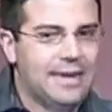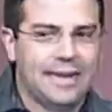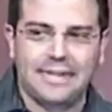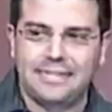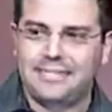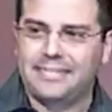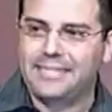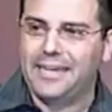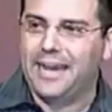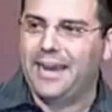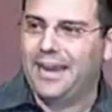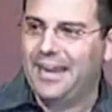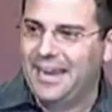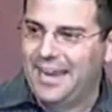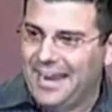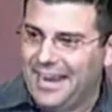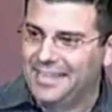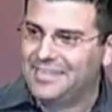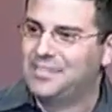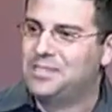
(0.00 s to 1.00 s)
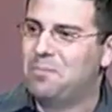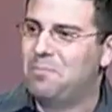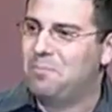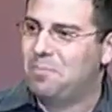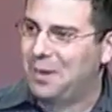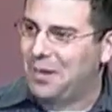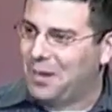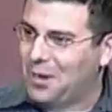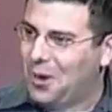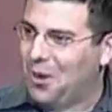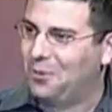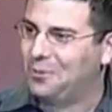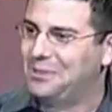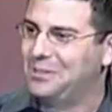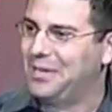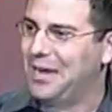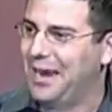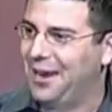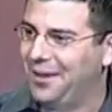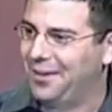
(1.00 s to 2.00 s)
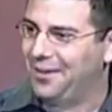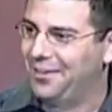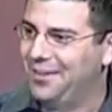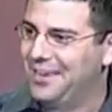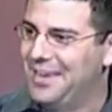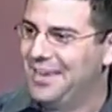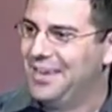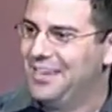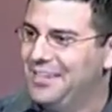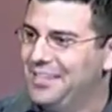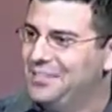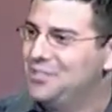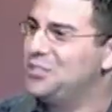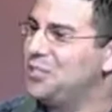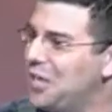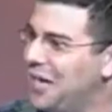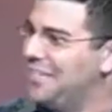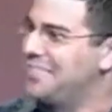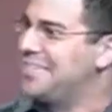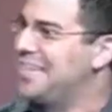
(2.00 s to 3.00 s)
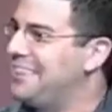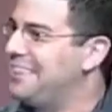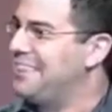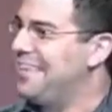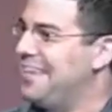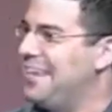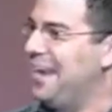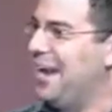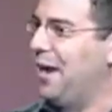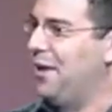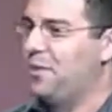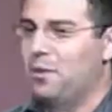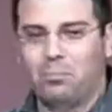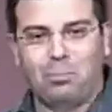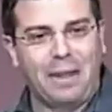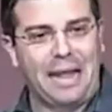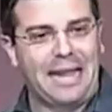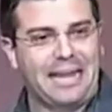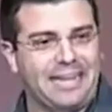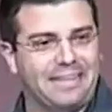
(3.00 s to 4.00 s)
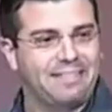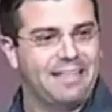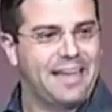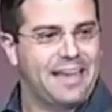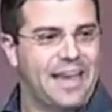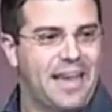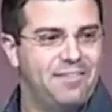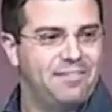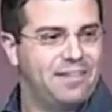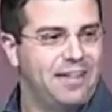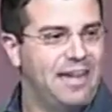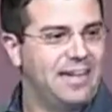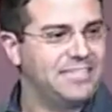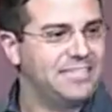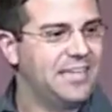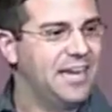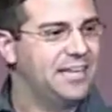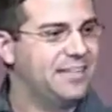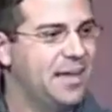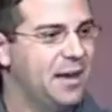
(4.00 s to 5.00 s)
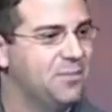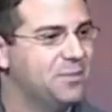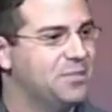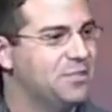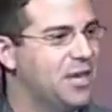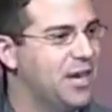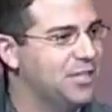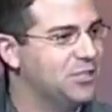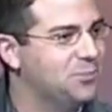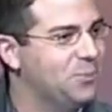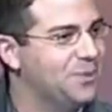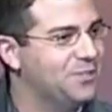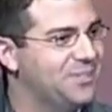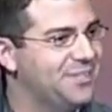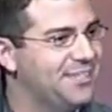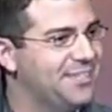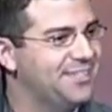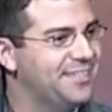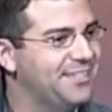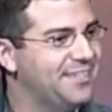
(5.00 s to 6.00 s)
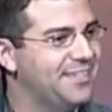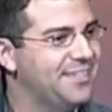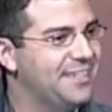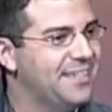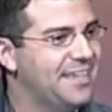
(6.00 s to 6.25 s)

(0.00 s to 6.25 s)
It's a big hotel. Did you guys get the blanket they gave you last night? That was nice, wasn't it?